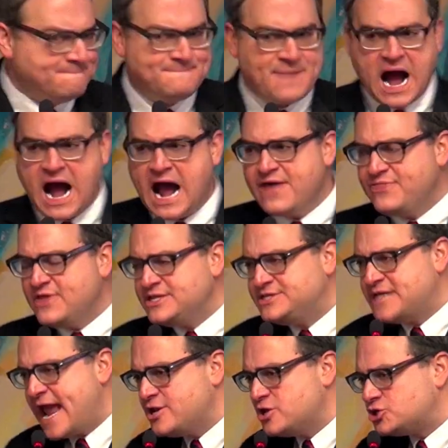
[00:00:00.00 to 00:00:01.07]
by the
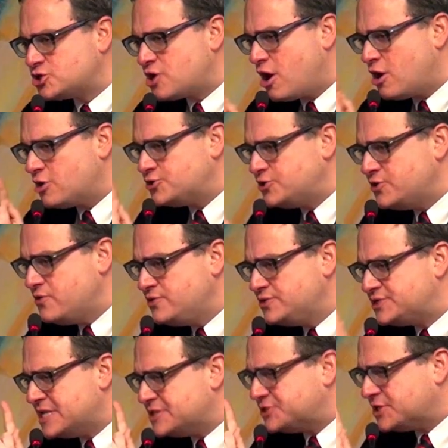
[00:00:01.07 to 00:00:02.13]
Danish
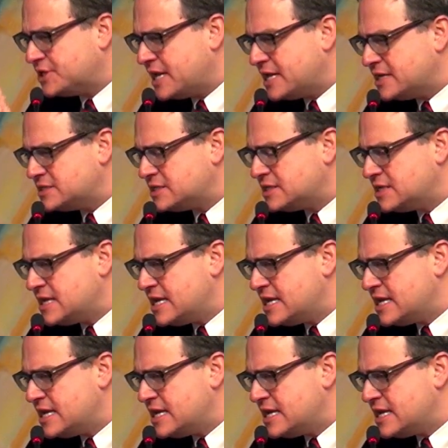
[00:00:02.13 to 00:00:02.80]
cartoons incident